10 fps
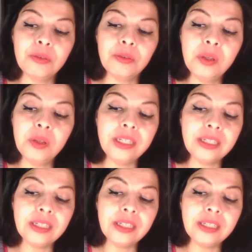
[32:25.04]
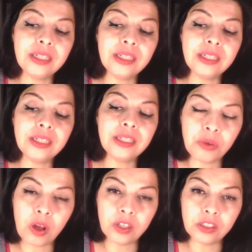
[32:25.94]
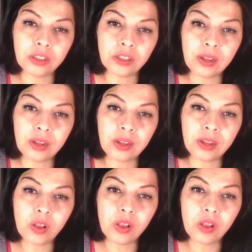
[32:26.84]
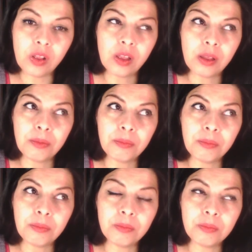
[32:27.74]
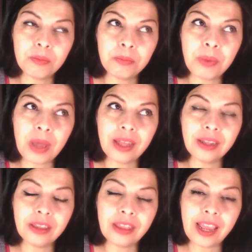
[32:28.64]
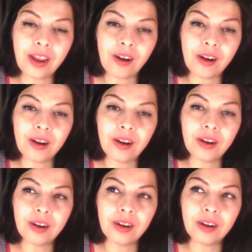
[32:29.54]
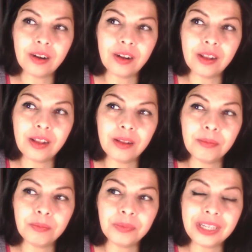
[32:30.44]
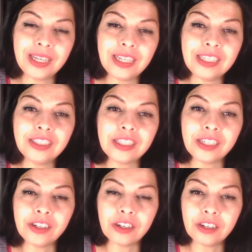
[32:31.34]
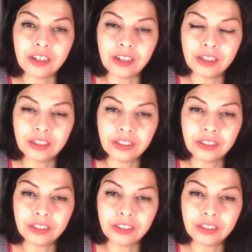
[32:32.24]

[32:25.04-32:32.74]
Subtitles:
really doesn't touch you on a soul level, but they are easier,